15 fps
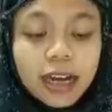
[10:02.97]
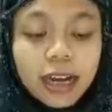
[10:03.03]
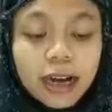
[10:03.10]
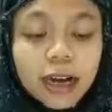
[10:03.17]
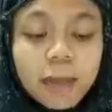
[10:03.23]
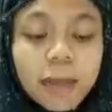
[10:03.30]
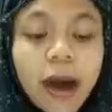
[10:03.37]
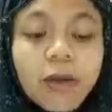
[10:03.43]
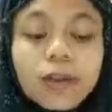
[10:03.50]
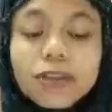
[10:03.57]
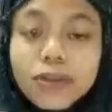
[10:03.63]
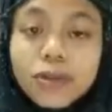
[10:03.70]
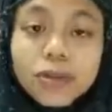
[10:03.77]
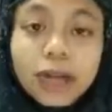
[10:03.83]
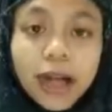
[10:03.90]

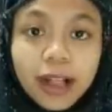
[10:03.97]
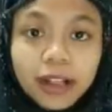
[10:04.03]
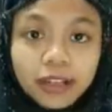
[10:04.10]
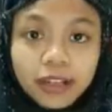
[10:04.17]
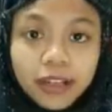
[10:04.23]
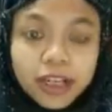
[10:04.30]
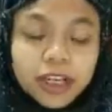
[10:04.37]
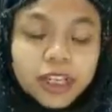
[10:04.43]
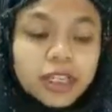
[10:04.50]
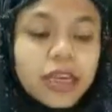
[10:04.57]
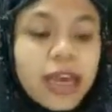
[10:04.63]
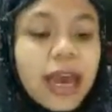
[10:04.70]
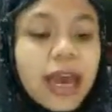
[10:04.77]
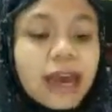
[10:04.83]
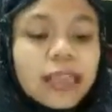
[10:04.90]
about 2
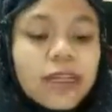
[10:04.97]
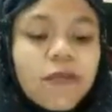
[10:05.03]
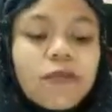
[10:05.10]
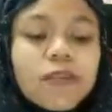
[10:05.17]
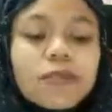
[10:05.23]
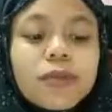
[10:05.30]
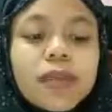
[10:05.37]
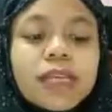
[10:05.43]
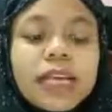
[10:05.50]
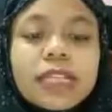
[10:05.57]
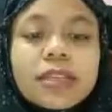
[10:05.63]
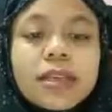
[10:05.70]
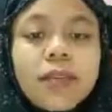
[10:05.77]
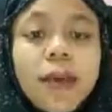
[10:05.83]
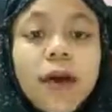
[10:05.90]
cultures. The first one
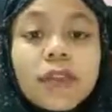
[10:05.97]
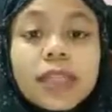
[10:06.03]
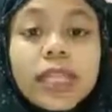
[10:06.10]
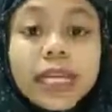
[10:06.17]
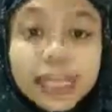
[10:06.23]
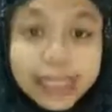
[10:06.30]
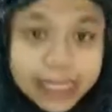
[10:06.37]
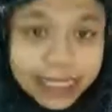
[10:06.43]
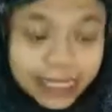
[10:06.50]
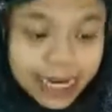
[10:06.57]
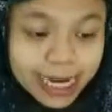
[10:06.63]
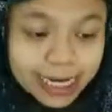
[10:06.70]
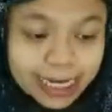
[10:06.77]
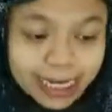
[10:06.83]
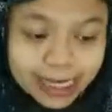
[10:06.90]
is about the
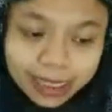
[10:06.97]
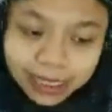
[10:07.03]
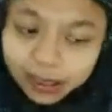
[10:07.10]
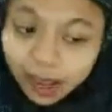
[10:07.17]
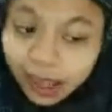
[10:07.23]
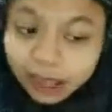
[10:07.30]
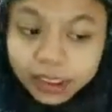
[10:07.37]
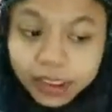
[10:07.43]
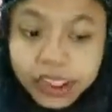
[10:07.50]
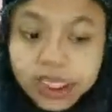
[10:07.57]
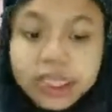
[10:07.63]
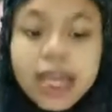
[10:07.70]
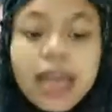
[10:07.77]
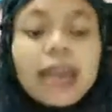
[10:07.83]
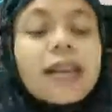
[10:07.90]
Christianity
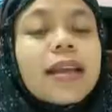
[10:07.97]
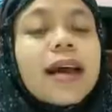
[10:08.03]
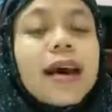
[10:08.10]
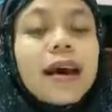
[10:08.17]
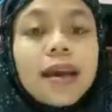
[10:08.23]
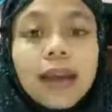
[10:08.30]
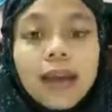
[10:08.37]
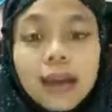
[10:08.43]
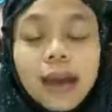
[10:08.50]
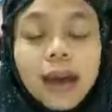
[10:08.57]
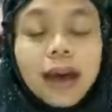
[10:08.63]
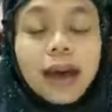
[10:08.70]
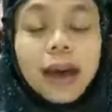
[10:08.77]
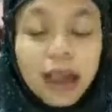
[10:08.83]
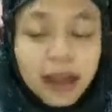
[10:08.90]
cultures and the
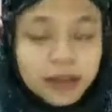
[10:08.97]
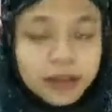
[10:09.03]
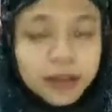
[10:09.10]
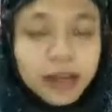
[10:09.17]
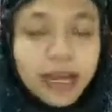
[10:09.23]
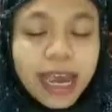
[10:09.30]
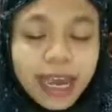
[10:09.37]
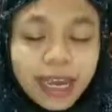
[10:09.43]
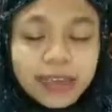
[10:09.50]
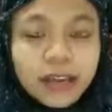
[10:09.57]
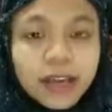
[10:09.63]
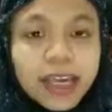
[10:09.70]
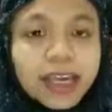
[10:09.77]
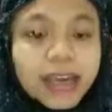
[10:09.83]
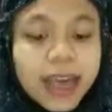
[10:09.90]

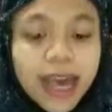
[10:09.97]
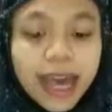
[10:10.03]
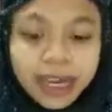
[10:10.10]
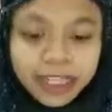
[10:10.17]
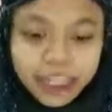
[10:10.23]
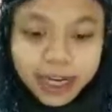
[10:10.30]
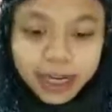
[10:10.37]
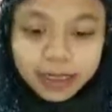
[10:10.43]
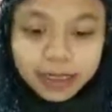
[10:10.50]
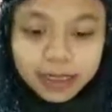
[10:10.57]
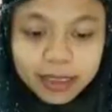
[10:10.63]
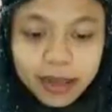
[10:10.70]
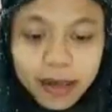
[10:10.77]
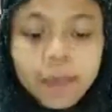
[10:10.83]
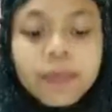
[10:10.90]
heroic
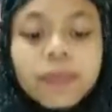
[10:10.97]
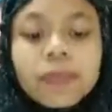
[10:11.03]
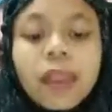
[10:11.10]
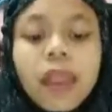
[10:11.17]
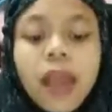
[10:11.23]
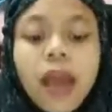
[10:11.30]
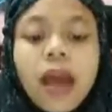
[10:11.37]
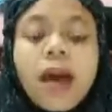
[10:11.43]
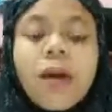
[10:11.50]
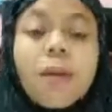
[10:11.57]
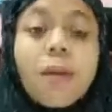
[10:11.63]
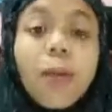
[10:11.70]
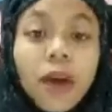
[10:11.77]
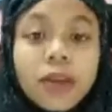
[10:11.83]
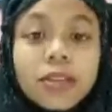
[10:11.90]
actions.
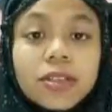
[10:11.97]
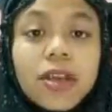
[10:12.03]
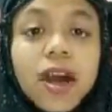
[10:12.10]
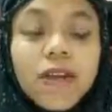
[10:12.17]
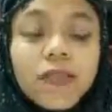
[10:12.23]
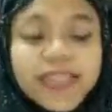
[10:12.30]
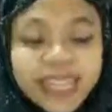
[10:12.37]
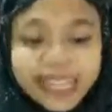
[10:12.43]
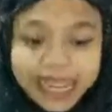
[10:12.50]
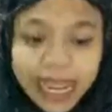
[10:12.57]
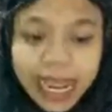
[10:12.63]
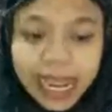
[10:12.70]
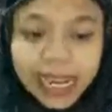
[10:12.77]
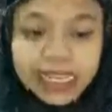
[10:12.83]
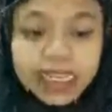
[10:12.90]
Most of the
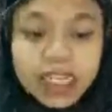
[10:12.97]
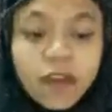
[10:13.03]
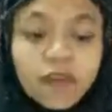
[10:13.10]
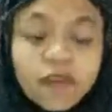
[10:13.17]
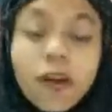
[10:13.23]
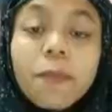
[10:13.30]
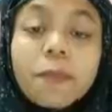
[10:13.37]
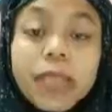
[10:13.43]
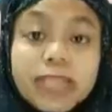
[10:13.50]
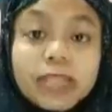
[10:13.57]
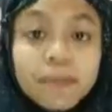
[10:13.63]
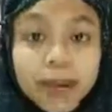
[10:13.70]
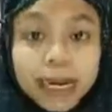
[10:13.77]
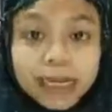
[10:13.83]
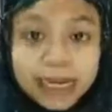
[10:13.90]
texts from
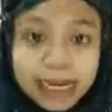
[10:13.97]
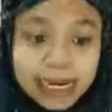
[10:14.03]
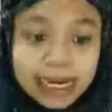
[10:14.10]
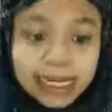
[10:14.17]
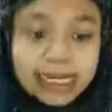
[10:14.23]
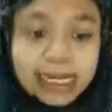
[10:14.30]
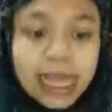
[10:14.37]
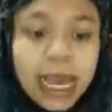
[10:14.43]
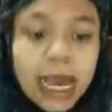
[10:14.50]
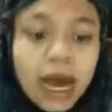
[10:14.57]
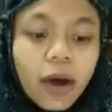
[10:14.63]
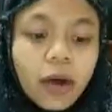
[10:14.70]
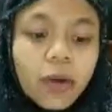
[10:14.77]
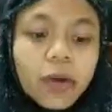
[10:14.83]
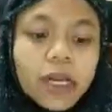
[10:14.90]
this period
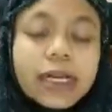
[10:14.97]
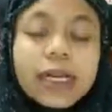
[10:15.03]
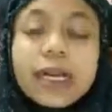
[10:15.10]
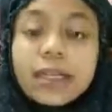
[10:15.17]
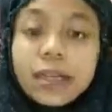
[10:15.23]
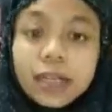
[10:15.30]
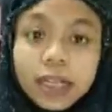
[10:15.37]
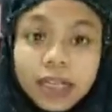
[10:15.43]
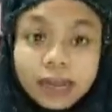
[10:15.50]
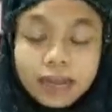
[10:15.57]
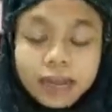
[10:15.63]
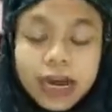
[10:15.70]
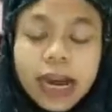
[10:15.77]
were anonymous.